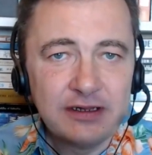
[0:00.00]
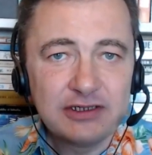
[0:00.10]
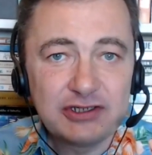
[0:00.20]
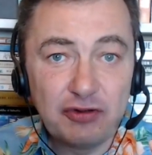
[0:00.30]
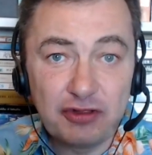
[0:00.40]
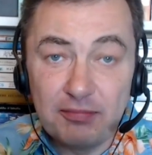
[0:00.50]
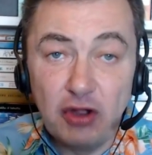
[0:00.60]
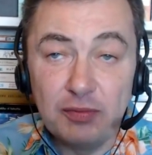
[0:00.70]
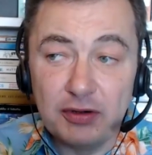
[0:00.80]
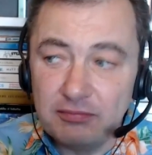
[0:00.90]
So at the
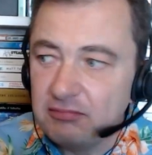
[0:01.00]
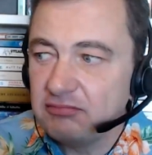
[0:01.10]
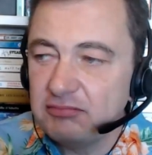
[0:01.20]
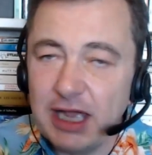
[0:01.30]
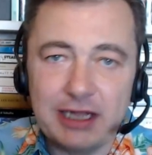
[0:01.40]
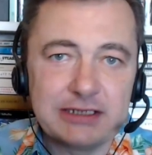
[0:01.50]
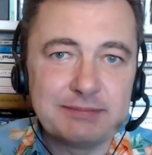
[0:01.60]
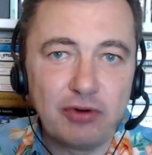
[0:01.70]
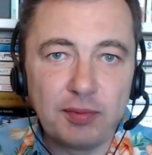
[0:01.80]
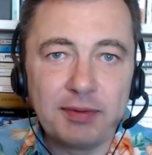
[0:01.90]
moment, yeah, it's
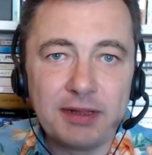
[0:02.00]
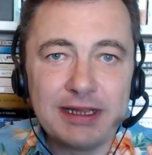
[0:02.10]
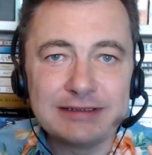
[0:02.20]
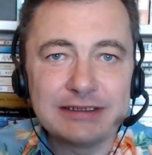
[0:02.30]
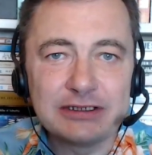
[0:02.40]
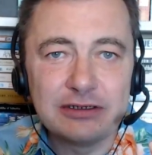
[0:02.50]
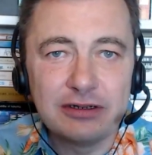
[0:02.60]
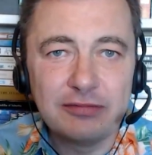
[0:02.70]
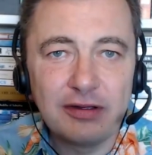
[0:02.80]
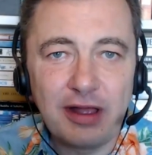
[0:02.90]
probably easy
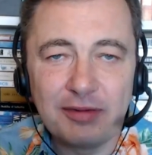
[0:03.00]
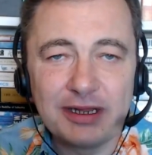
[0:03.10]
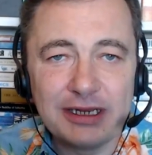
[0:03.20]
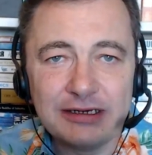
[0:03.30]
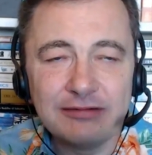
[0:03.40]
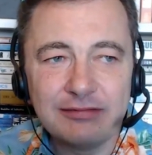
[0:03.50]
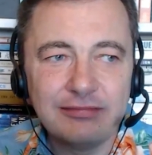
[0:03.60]
to, I mean,